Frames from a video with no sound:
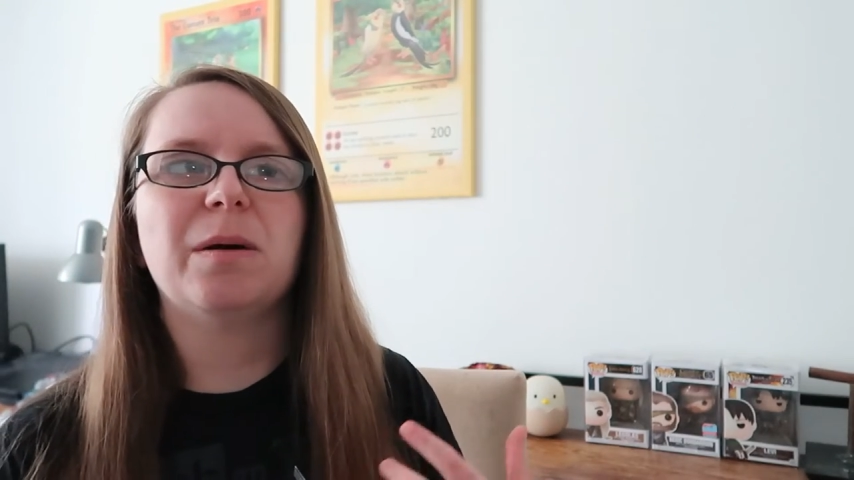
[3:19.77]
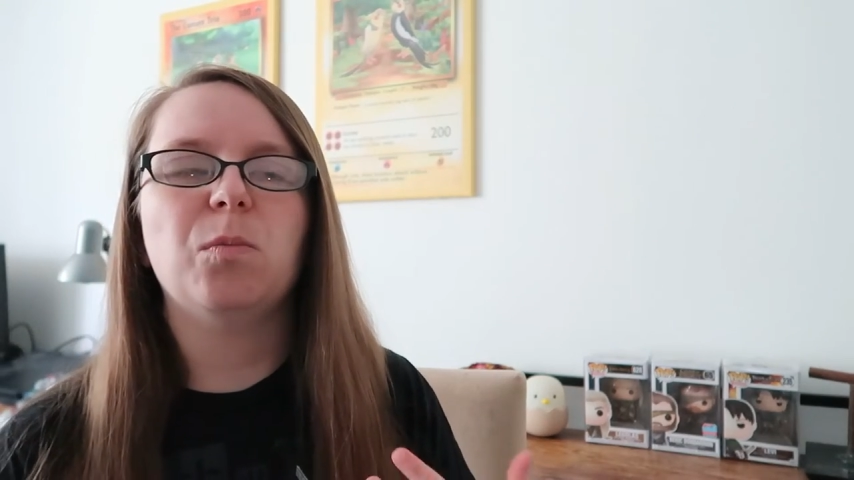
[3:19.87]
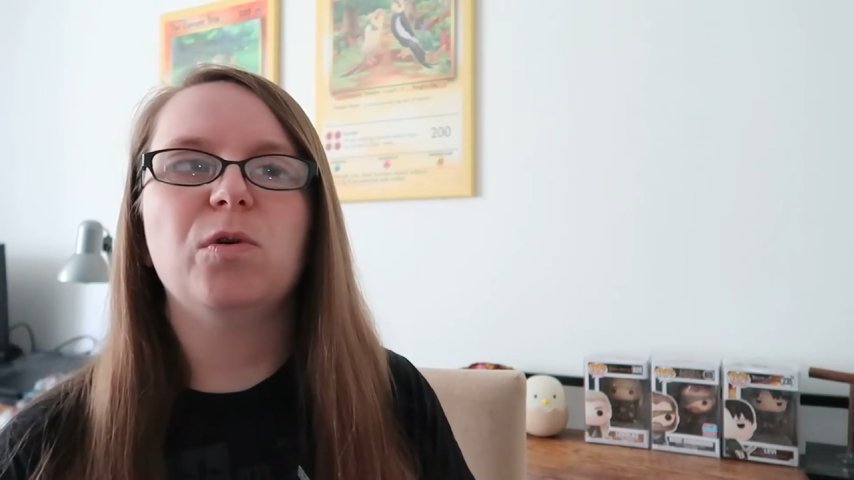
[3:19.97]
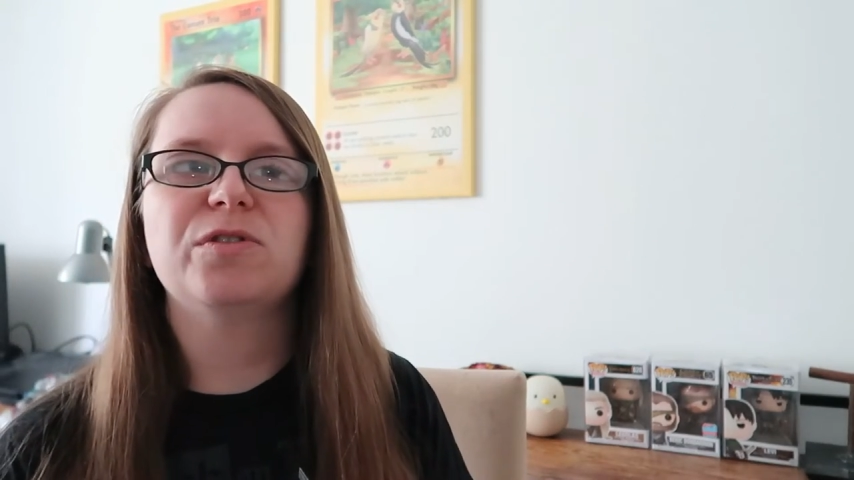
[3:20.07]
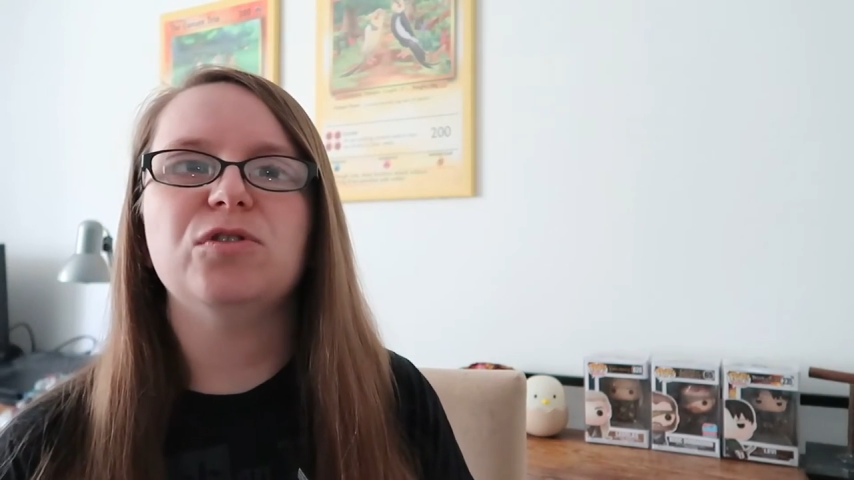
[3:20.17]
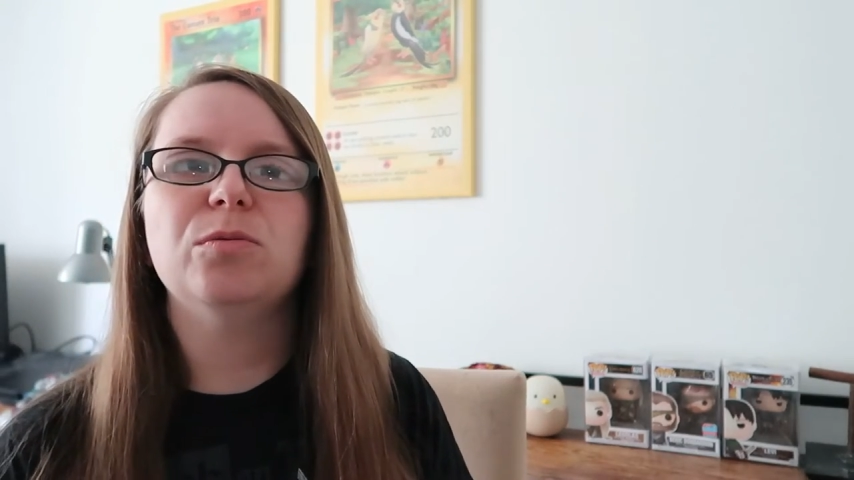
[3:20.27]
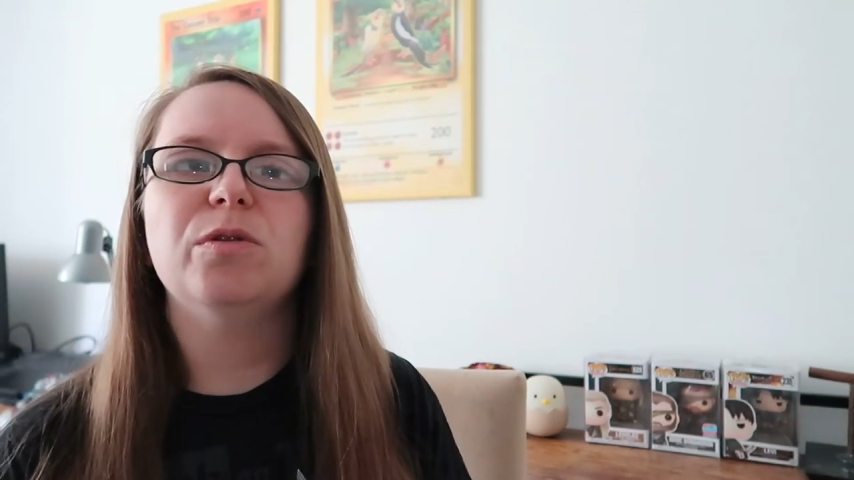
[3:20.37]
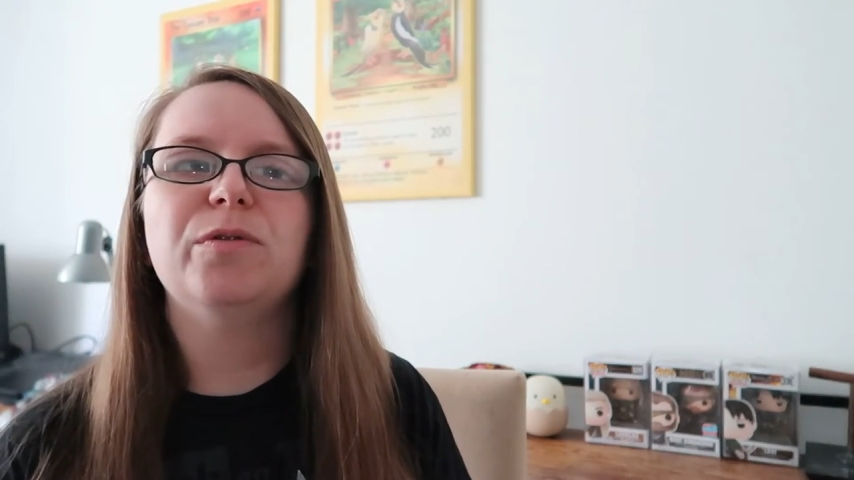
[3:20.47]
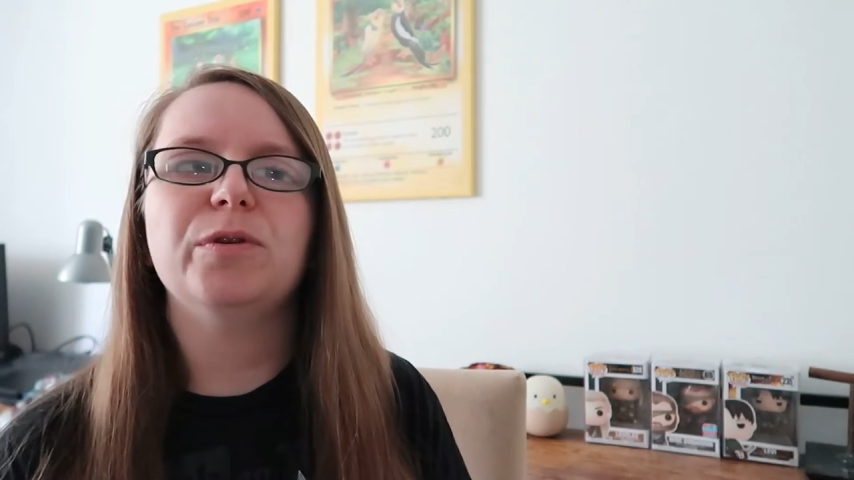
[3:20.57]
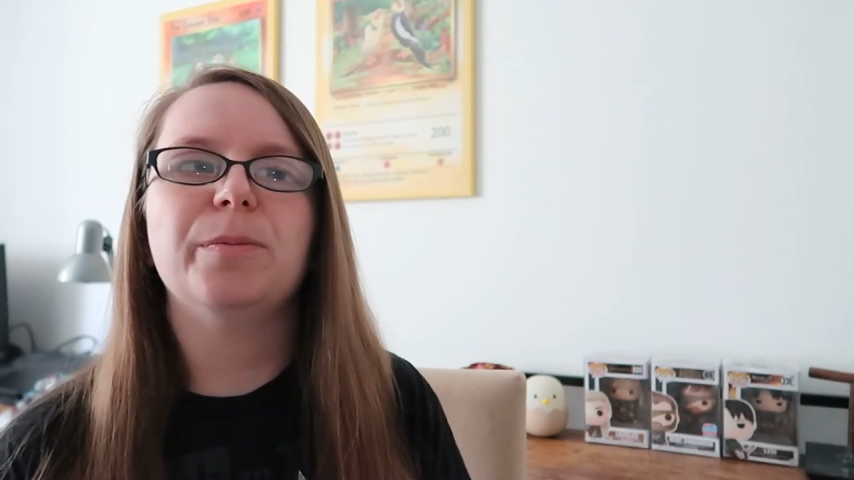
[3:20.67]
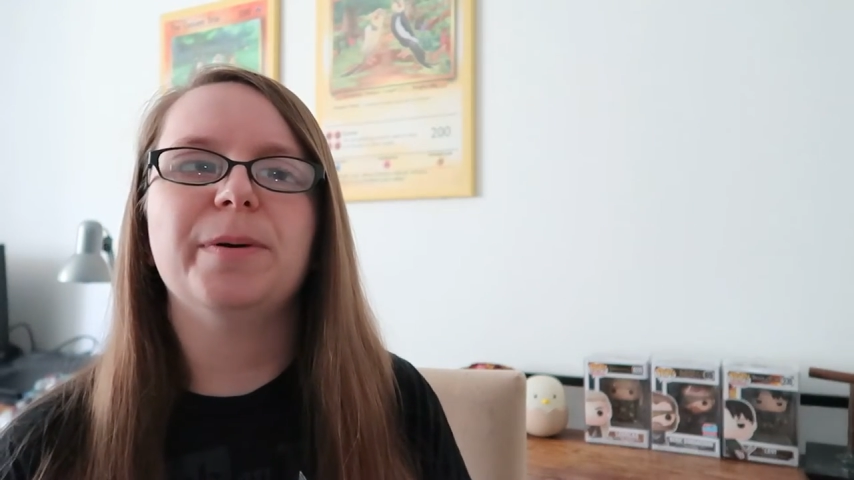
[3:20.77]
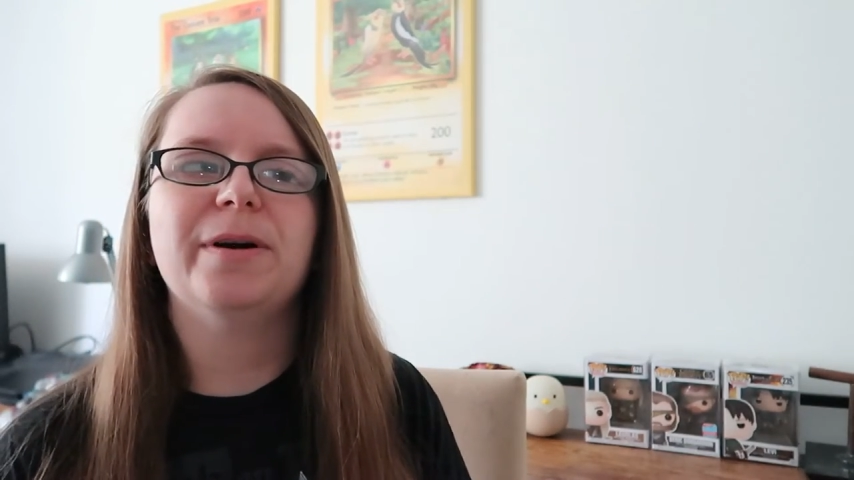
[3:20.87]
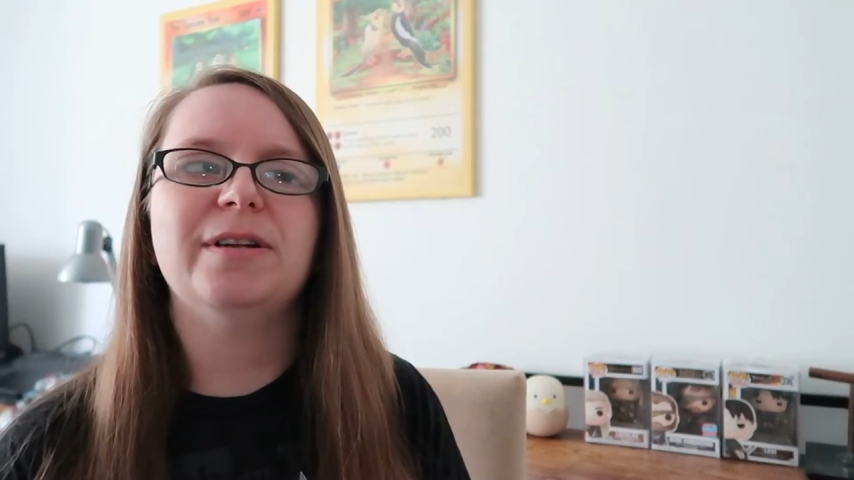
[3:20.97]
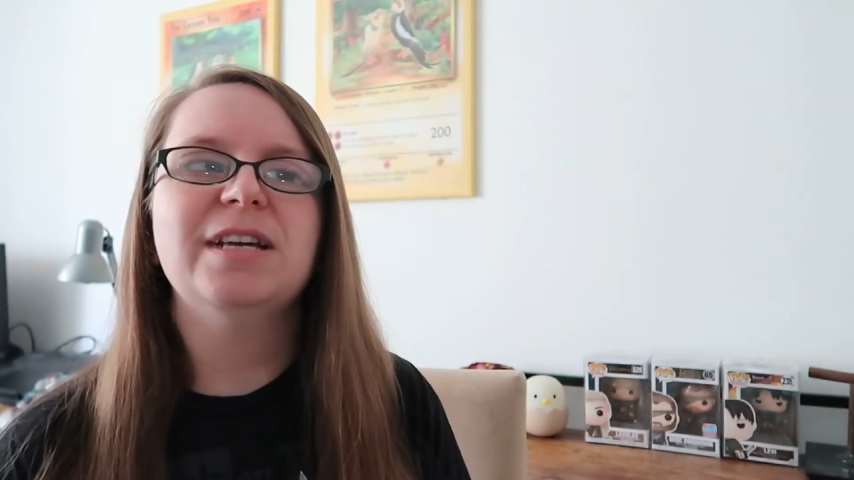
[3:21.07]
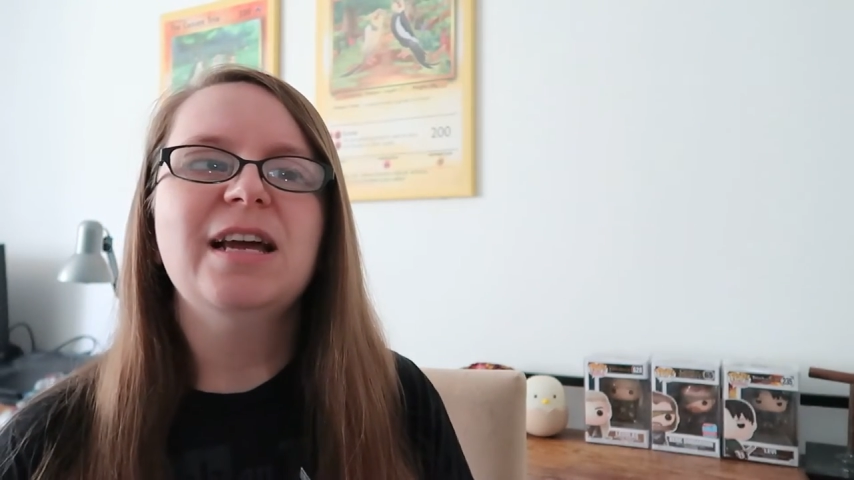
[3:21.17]
and what's normal for your
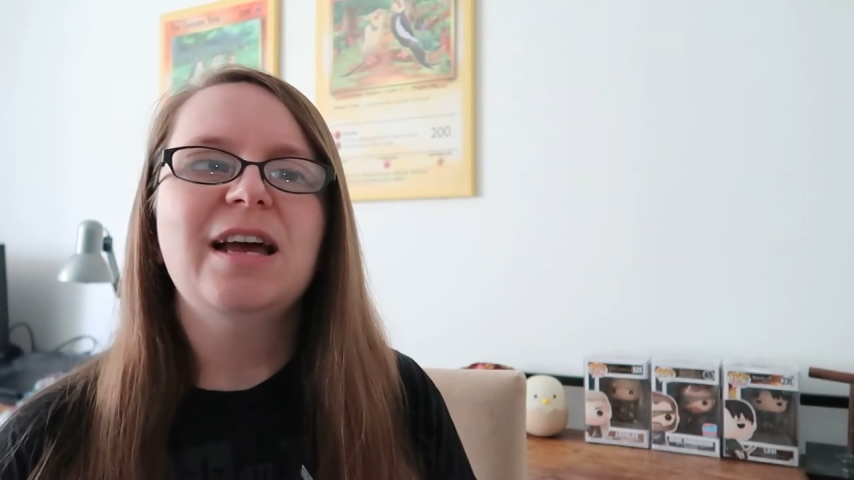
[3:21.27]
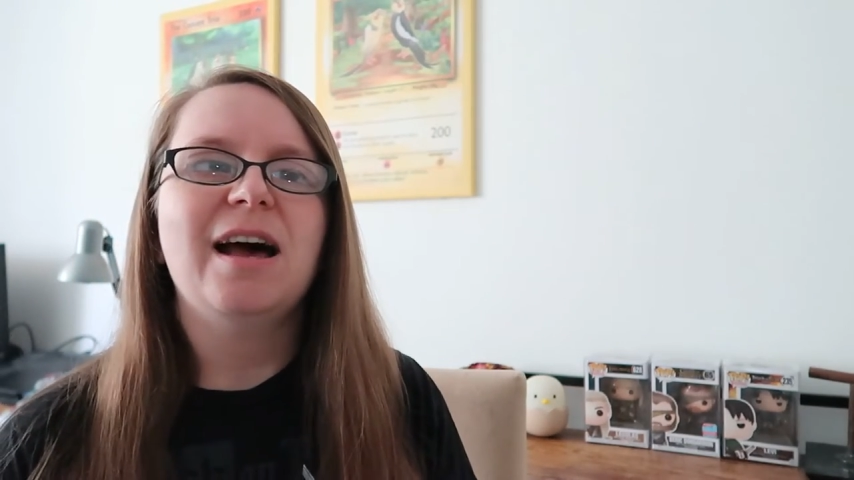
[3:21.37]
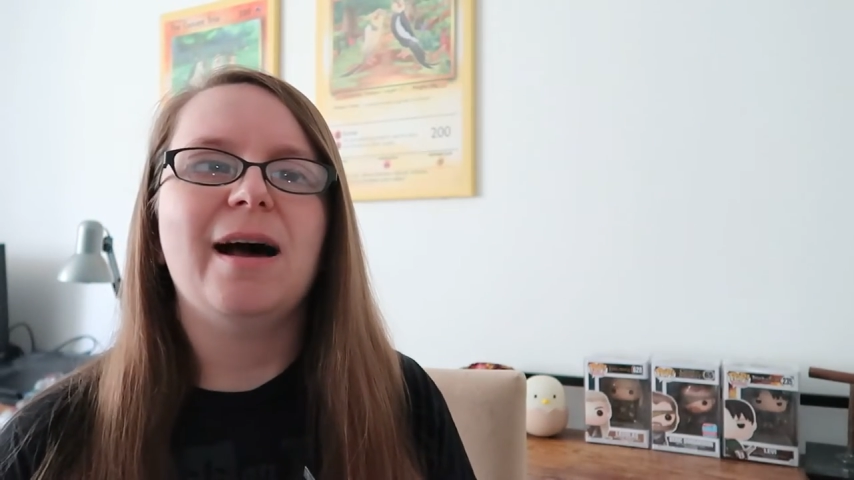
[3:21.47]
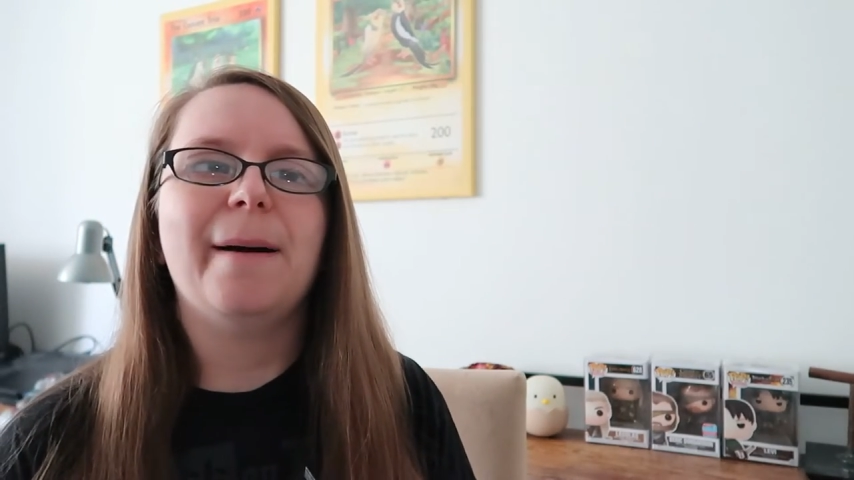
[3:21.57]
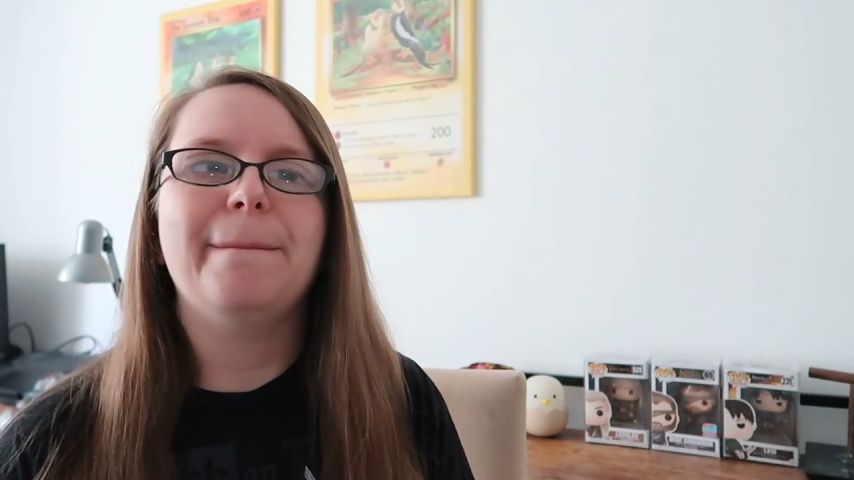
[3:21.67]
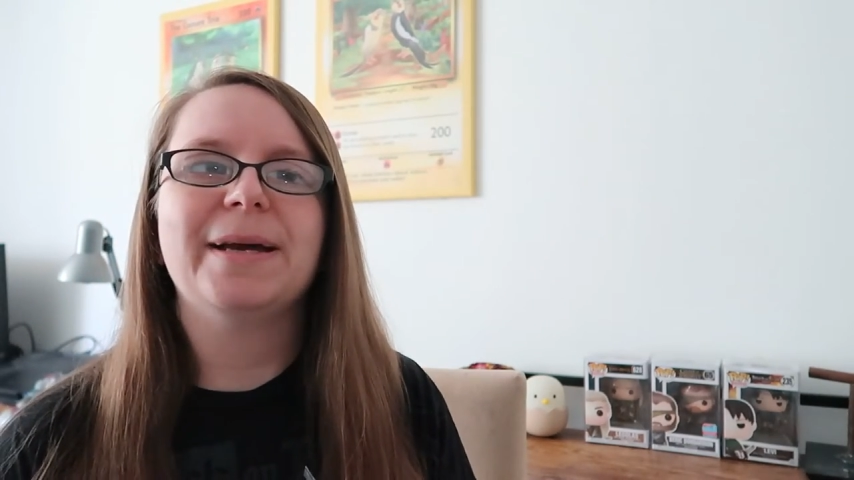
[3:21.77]
bird um,